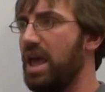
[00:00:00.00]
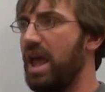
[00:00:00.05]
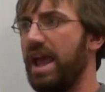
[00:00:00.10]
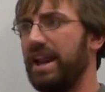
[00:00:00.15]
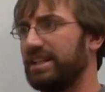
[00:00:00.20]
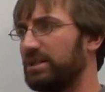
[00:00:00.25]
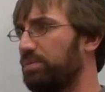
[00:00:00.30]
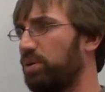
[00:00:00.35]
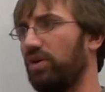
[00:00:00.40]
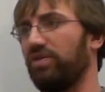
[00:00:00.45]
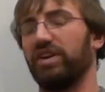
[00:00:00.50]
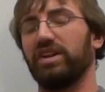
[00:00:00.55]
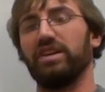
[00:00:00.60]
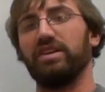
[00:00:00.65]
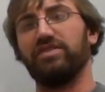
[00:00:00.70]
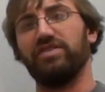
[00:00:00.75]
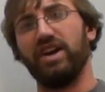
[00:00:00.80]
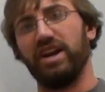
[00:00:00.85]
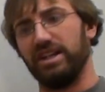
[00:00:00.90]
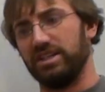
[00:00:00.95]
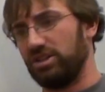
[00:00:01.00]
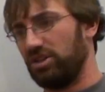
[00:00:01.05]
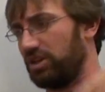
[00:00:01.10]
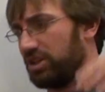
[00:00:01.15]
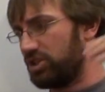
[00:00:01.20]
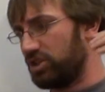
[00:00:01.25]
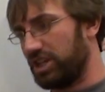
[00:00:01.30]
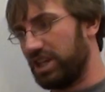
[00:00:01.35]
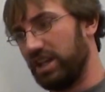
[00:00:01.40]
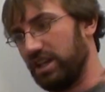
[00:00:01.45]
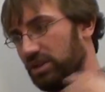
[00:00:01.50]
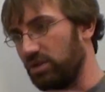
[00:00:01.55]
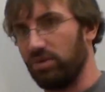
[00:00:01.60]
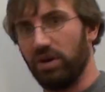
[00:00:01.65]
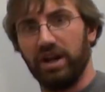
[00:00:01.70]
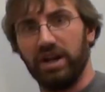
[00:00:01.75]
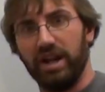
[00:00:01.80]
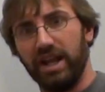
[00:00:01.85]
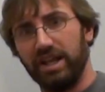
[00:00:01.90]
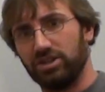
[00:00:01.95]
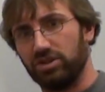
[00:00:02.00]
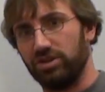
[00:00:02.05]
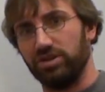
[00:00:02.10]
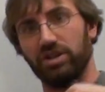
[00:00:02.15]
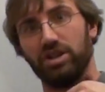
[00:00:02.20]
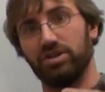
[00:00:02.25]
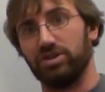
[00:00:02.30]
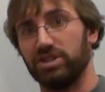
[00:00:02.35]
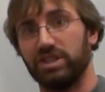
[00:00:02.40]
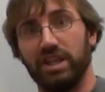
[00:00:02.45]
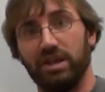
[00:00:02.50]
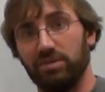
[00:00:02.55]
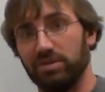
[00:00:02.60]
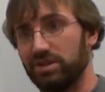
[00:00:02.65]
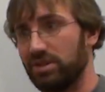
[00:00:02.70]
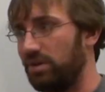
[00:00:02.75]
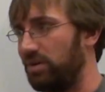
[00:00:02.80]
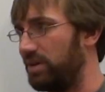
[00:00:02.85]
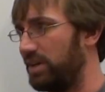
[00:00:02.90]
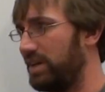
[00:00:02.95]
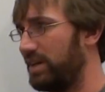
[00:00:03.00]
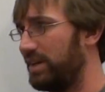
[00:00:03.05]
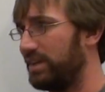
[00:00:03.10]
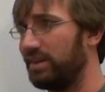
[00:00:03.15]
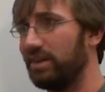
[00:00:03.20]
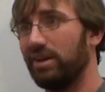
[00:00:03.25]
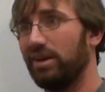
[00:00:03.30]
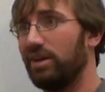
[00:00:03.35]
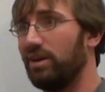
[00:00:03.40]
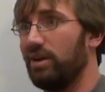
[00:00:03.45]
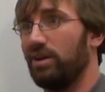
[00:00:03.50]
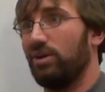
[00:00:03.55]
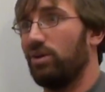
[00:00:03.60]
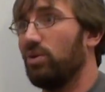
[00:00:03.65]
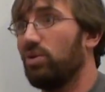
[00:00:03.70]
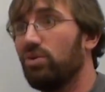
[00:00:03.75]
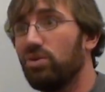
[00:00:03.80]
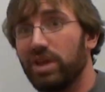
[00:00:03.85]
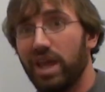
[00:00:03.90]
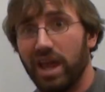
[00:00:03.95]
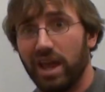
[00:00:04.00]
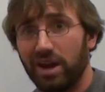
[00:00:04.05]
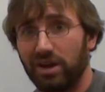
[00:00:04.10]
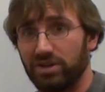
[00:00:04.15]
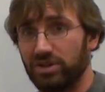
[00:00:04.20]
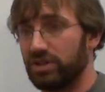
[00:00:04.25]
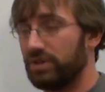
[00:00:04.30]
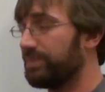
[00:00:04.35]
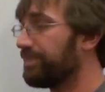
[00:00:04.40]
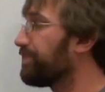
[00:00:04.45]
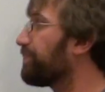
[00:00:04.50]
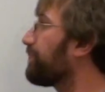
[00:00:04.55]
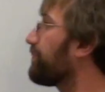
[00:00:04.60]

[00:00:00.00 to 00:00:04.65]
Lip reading: And it's perfectly fine. As long as you're getting the right answer, you understand what's going on, who cares?